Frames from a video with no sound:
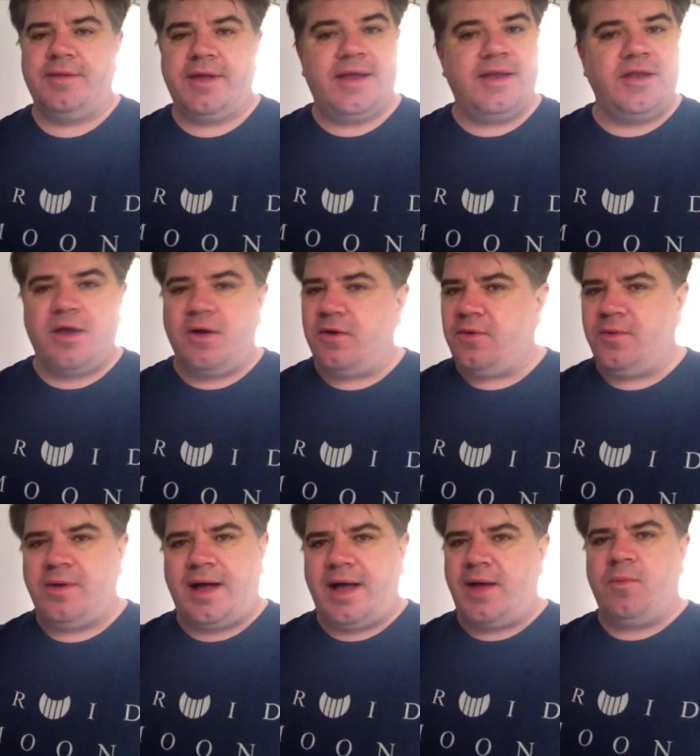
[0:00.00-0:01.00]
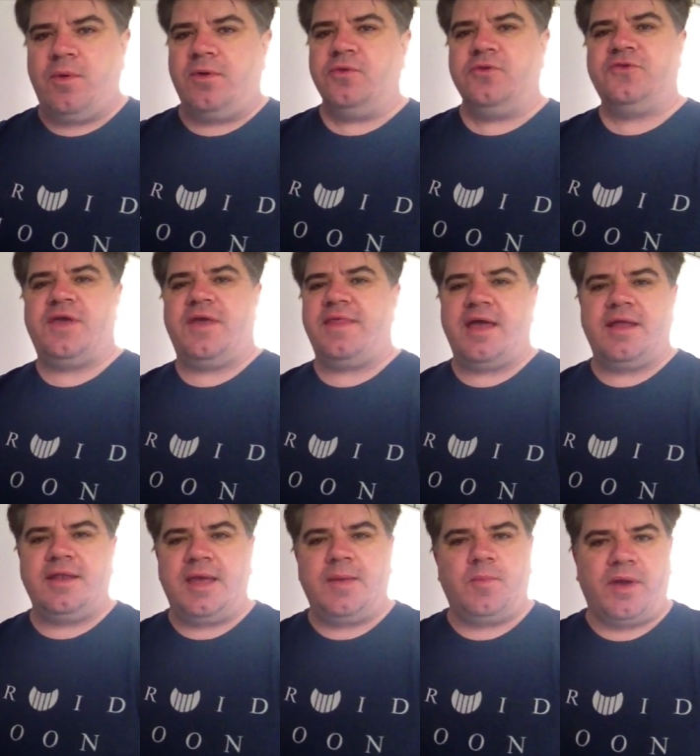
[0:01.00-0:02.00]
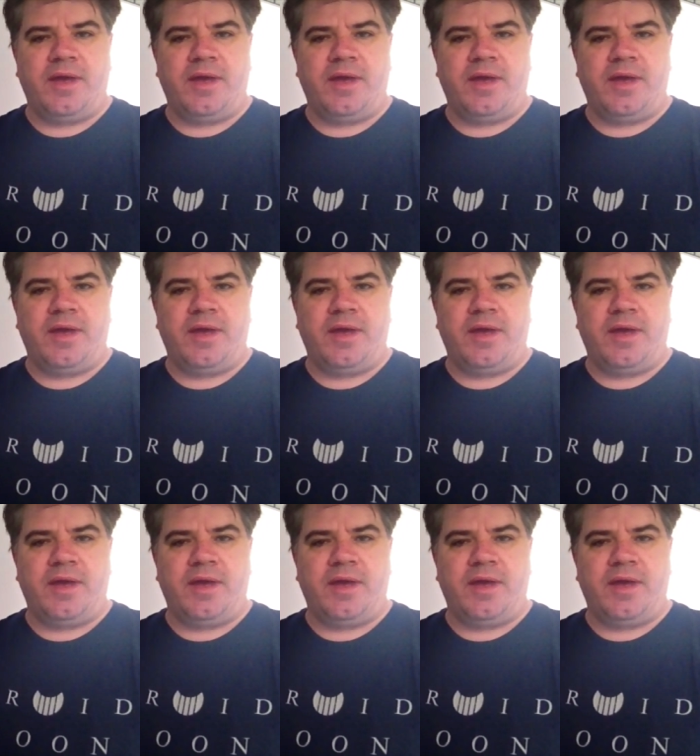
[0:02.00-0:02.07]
And no, I won't say that name